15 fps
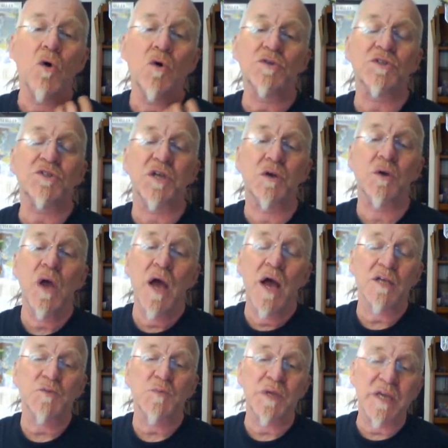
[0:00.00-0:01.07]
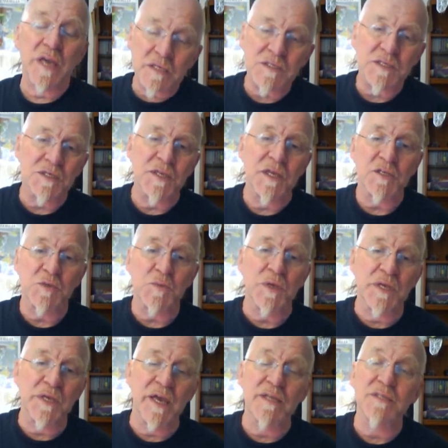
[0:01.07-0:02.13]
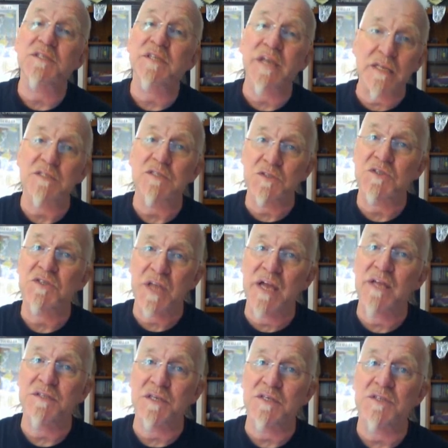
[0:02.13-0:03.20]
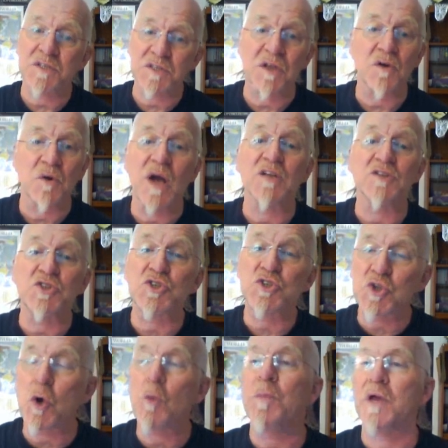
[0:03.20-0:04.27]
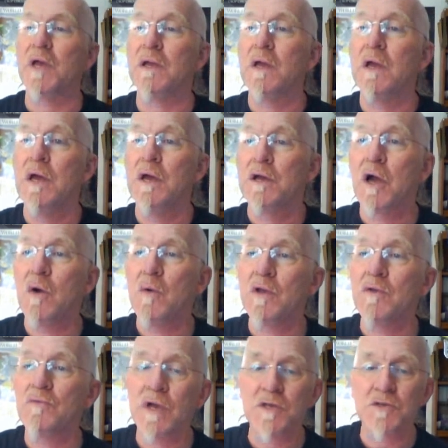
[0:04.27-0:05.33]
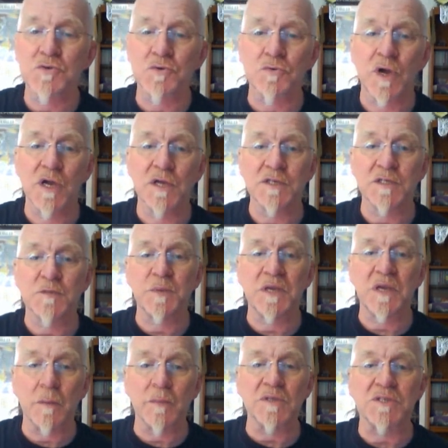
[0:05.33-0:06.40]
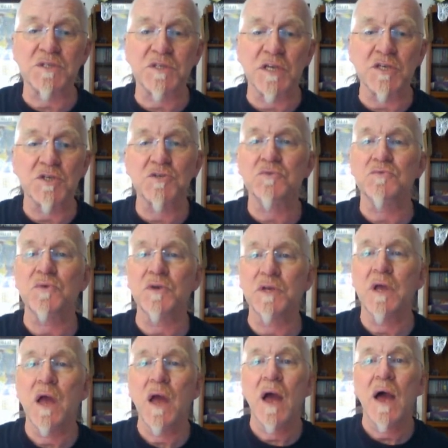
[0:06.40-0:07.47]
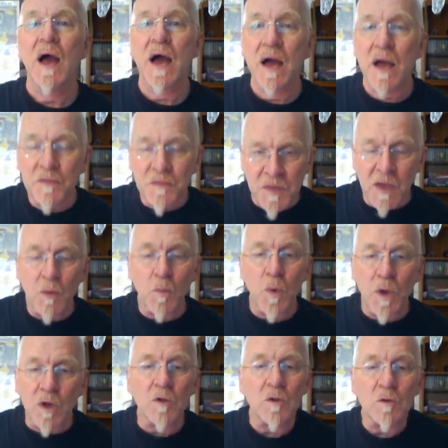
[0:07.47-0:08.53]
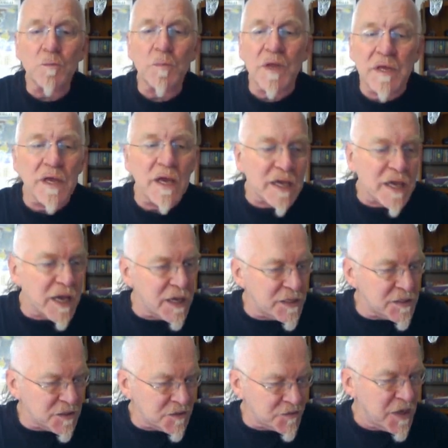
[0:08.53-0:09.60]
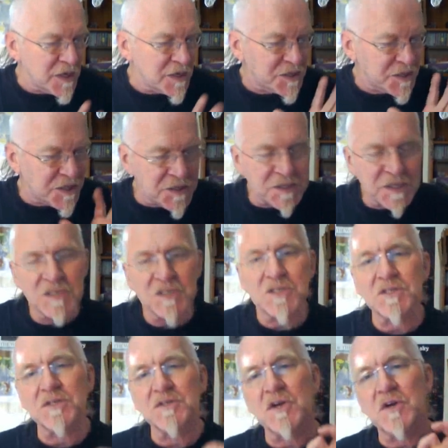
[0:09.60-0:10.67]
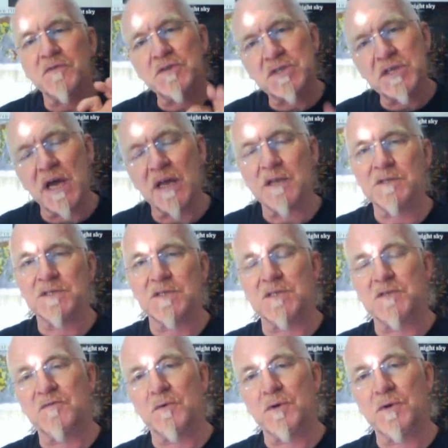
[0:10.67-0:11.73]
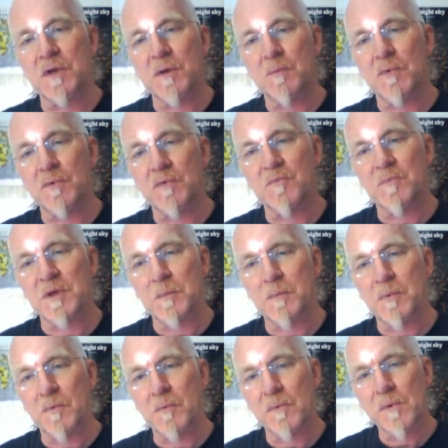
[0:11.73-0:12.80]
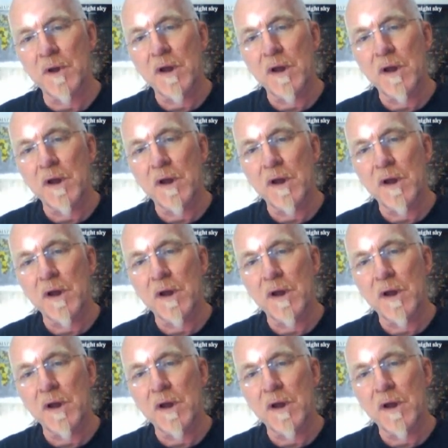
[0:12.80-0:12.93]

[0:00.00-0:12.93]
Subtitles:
Also, as we get to next weekend, Saturn's standing still and stopping going retrograde. It's becoming stationary and there will be a kind of cessation of challenges for a number of people.